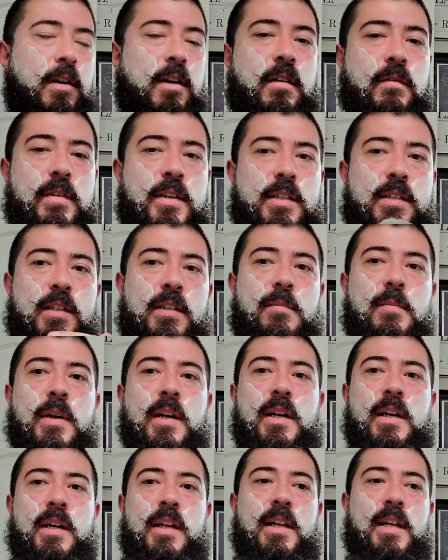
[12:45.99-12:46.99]
obviously,
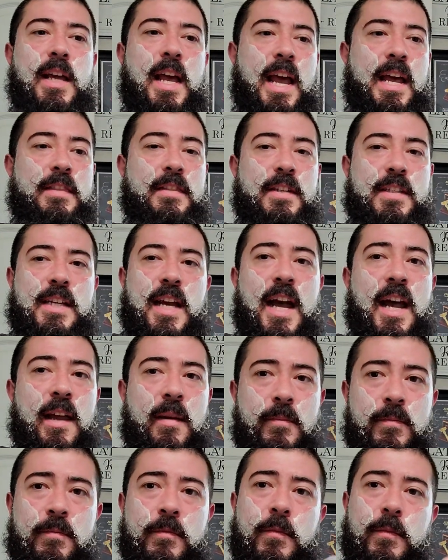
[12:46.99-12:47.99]
but at the
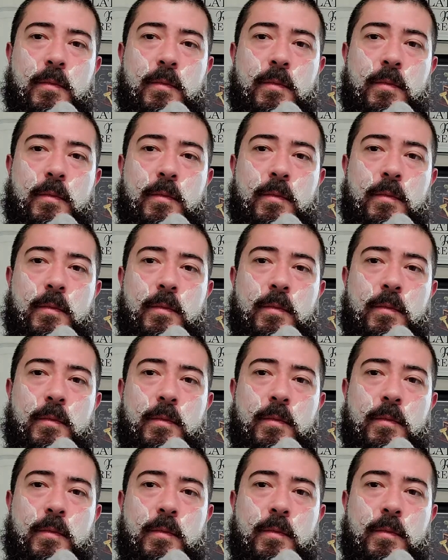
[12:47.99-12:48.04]
time,